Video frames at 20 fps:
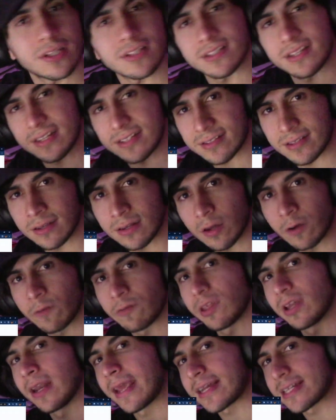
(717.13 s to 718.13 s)
16th of
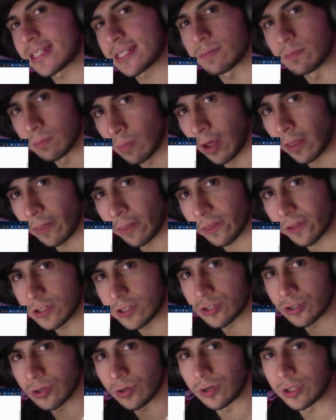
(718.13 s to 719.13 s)
the next month
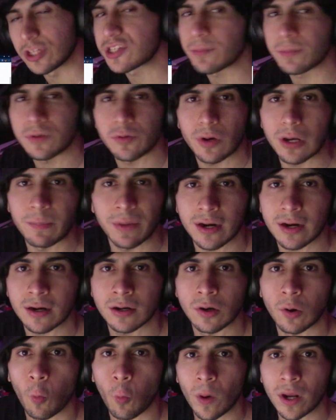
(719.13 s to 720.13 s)
so it doesn't really
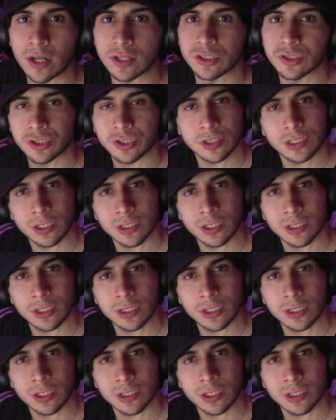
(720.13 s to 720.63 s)
matter when you join the